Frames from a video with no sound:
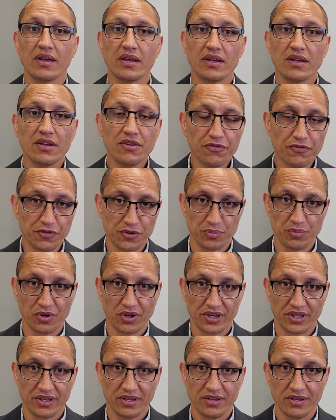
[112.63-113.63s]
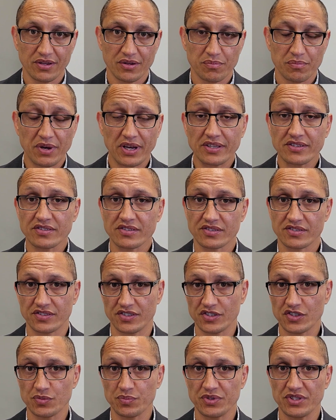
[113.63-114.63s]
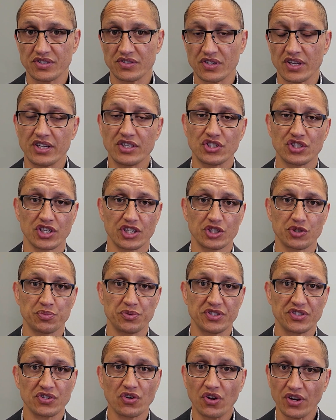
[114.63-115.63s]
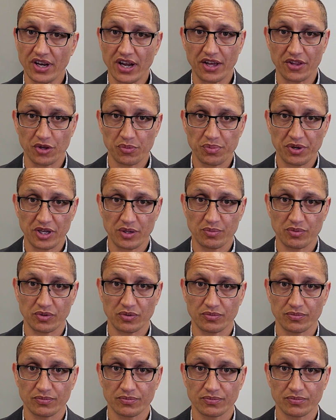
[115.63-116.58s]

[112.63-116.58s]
Everybody makes assessments and judgments on other people.